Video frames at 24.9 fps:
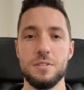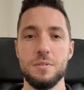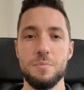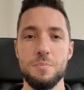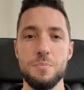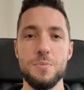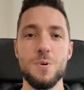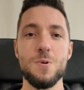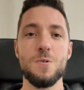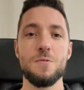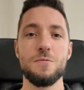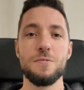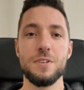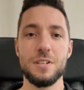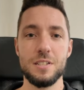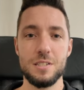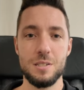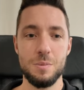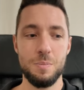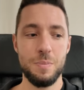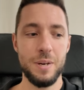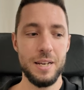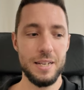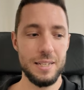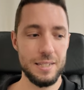the perfect
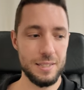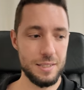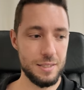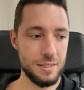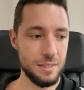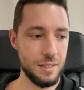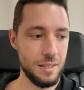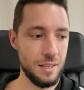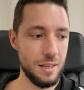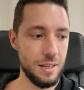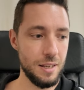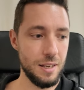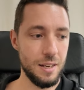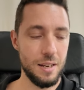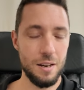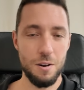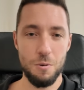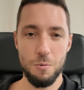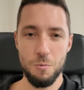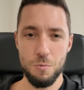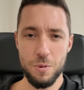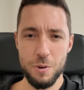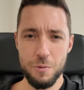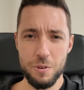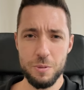space.
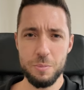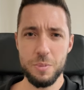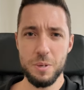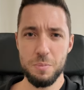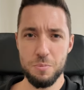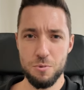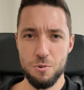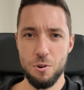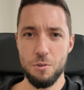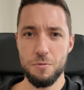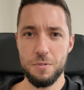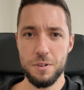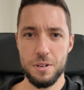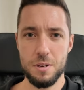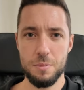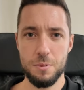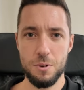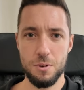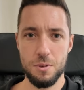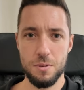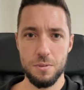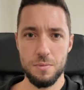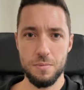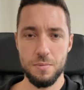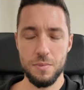We would be
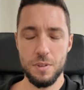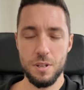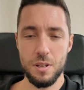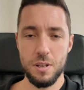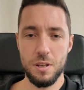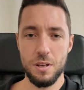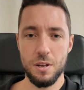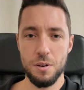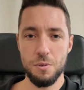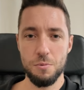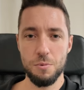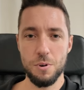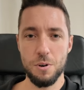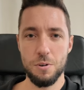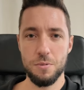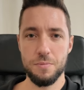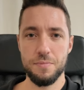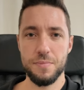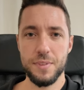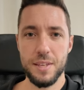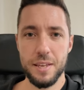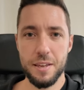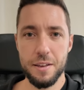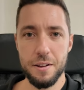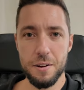profitable.
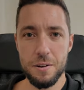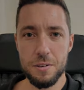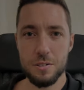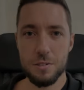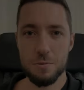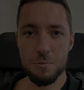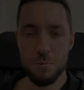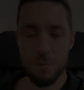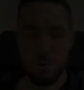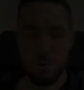Well, here's a